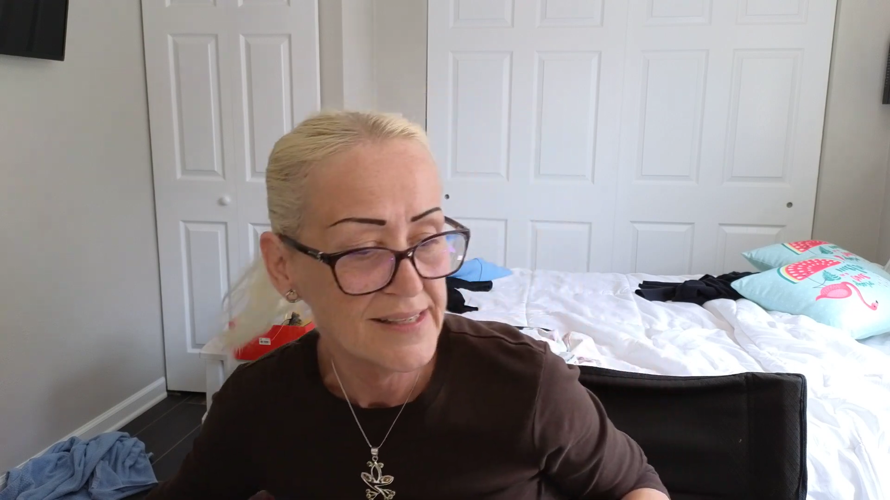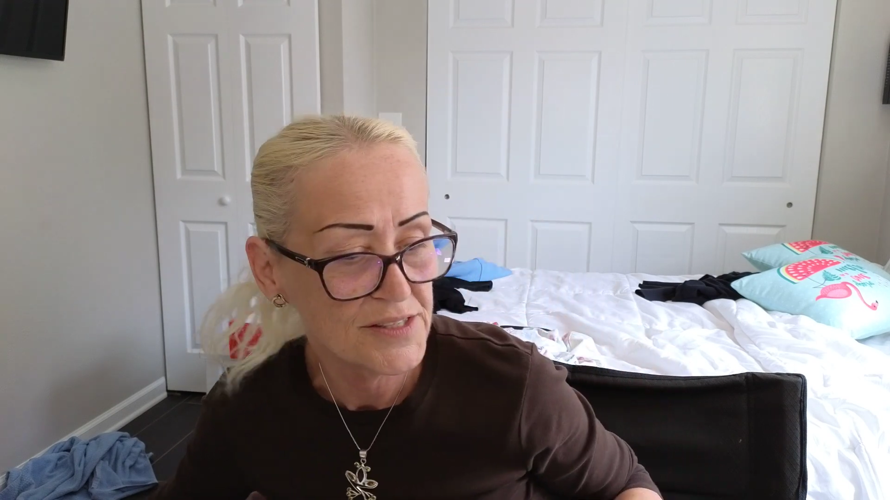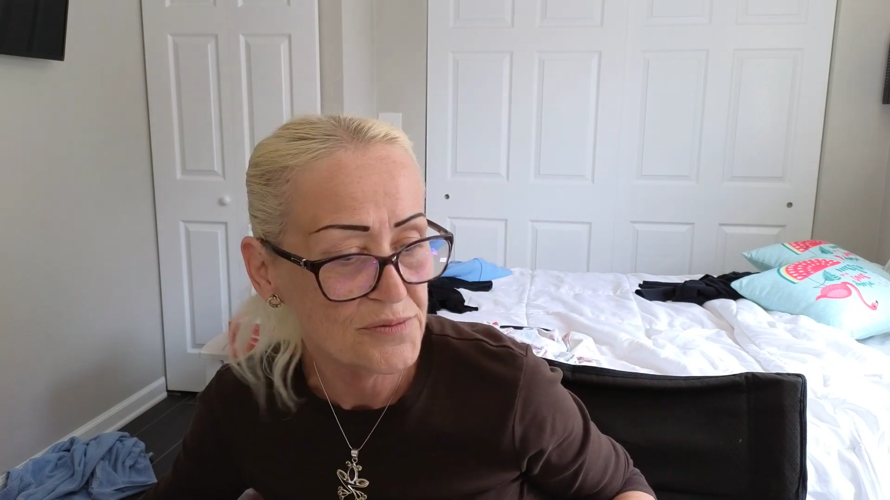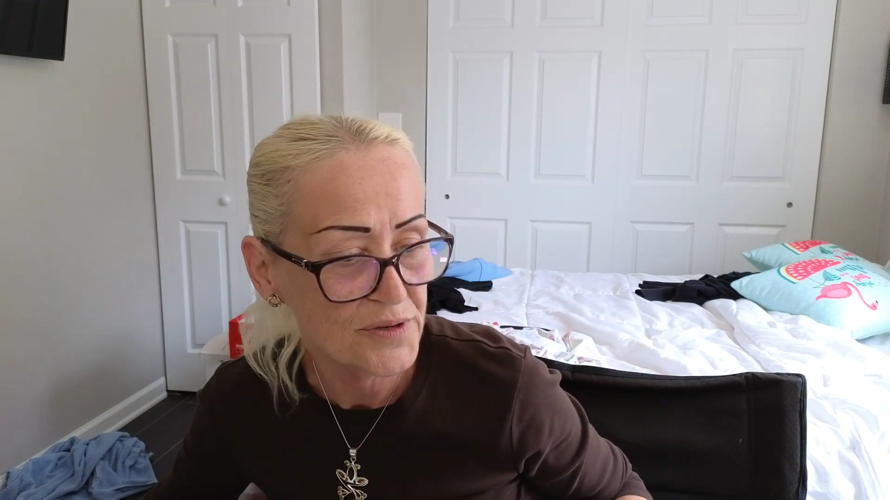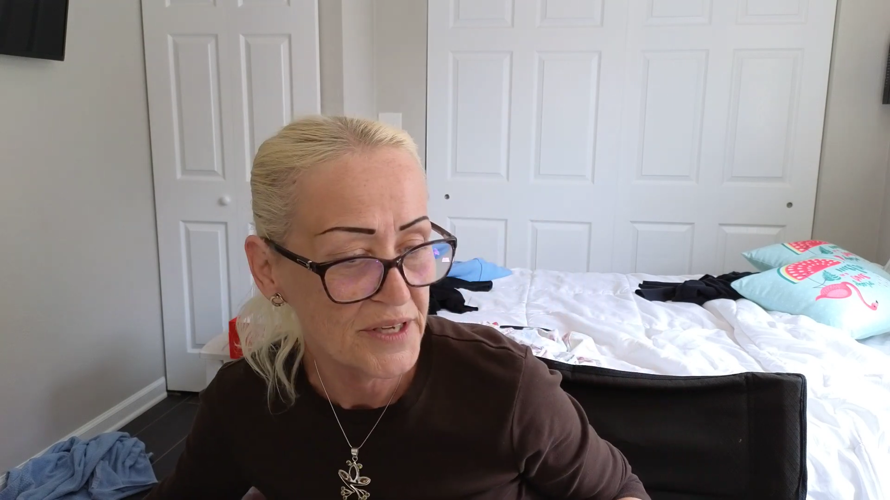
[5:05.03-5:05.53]

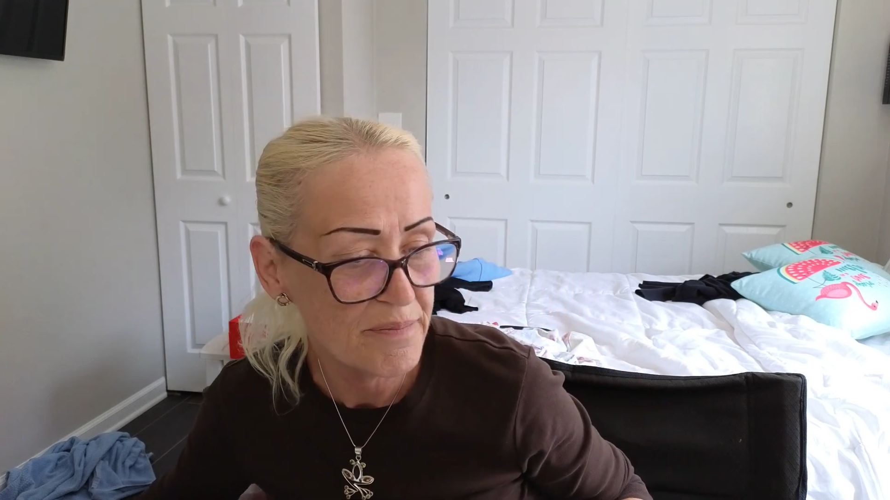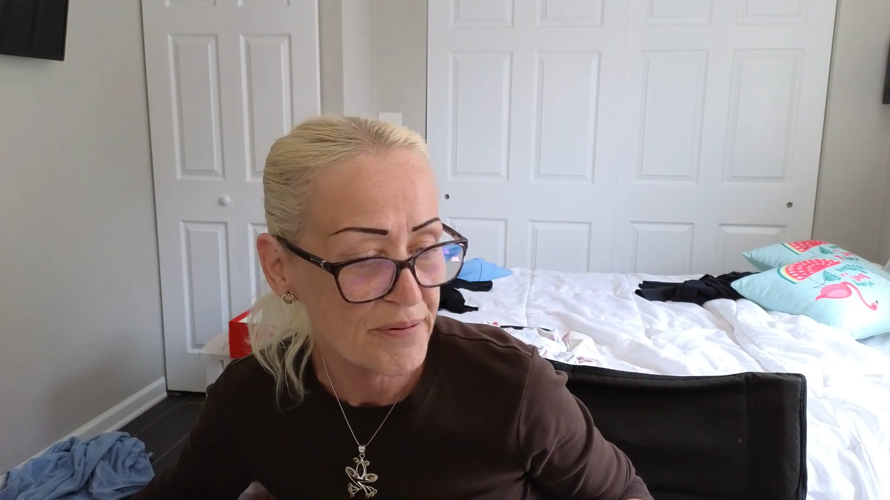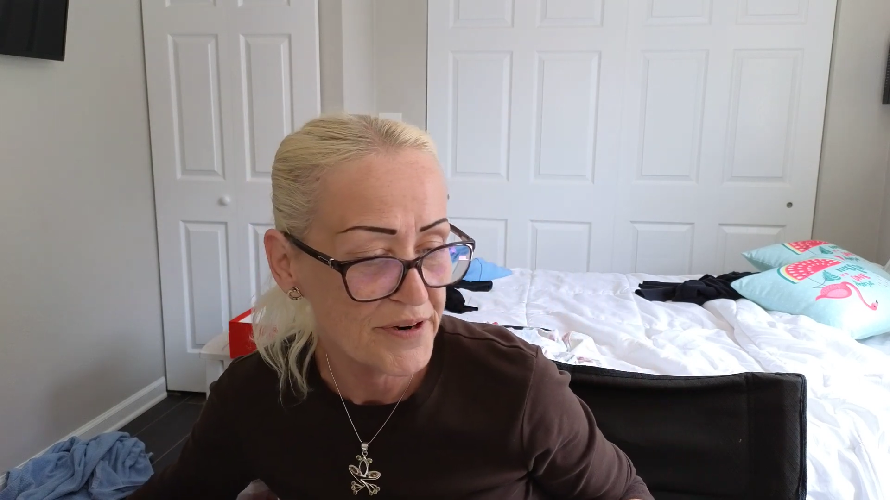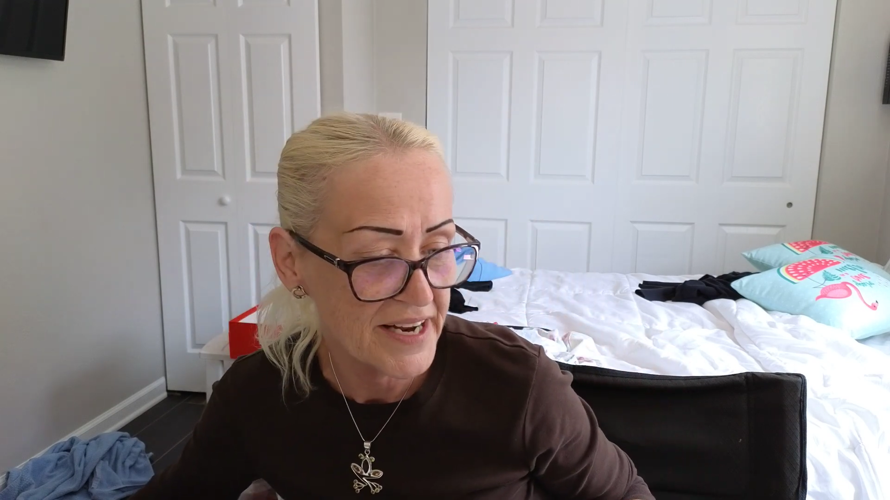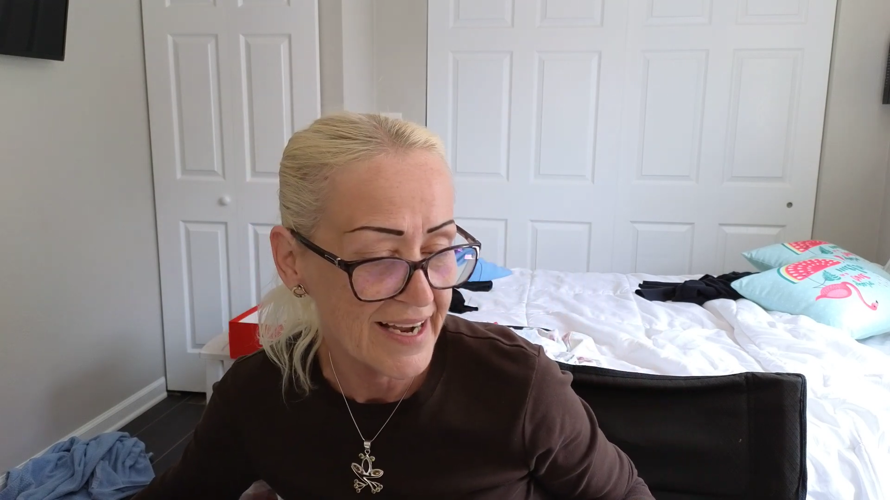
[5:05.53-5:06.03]
is really
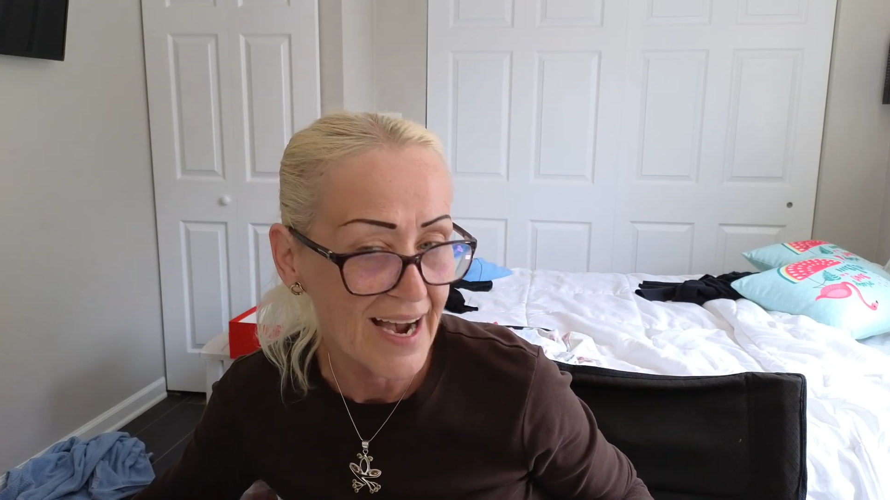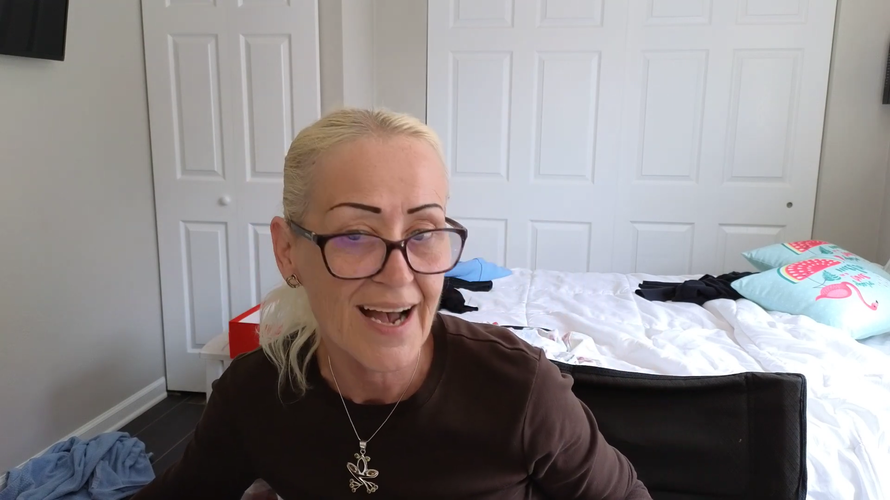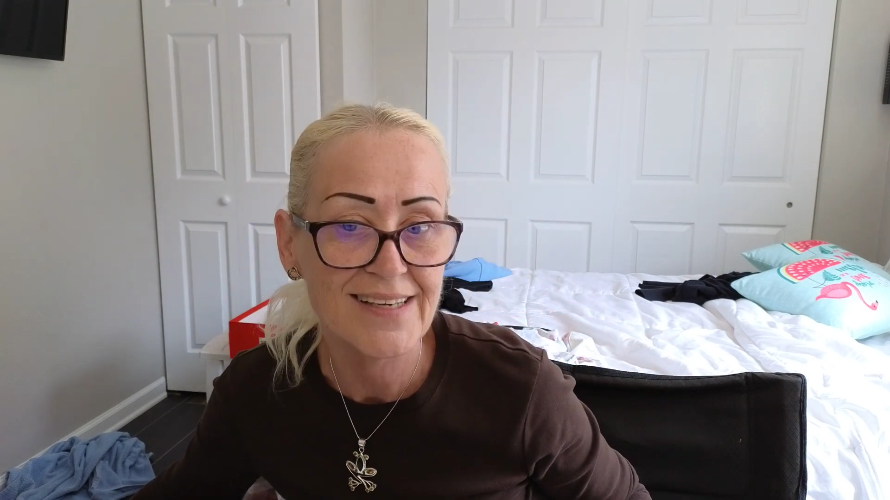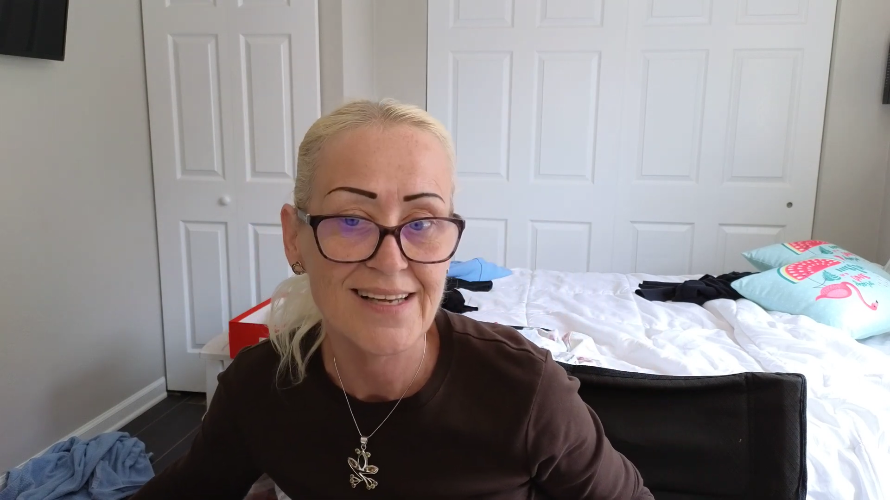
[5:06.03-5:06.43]
pretty, guys.